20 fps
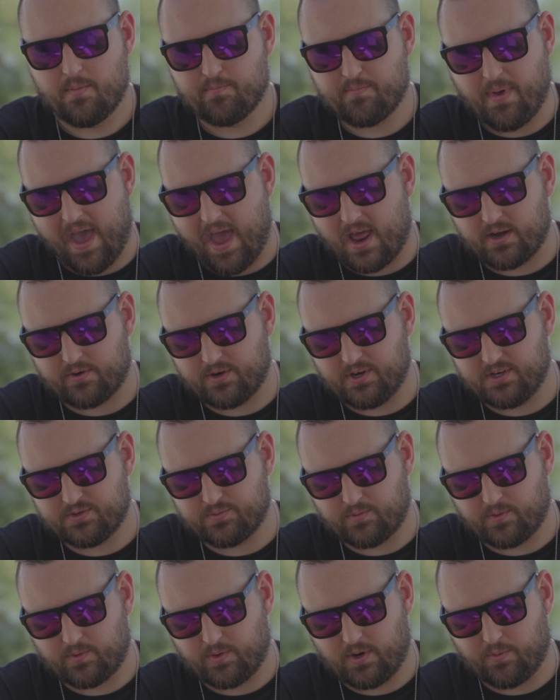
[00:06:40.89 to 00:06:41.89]
batteries,
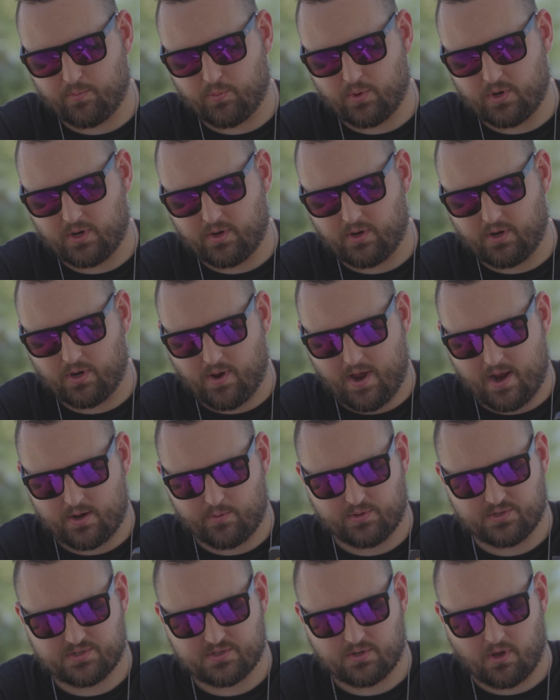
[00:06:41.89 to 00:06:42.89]
where you know how
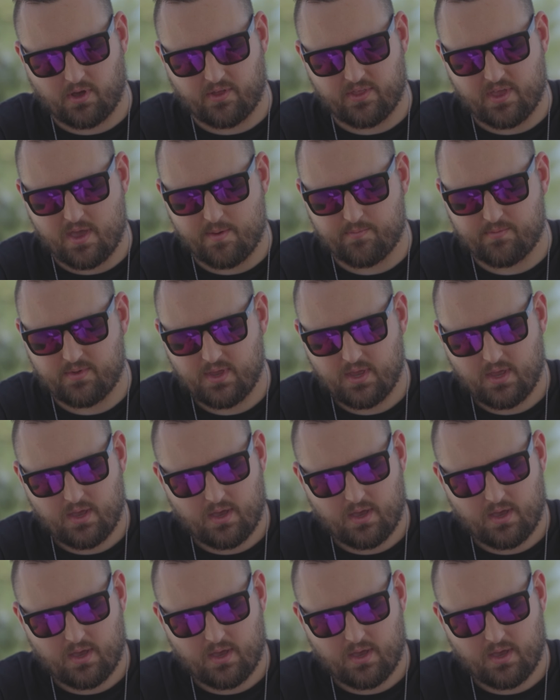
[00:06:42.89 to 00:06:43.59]
to install them,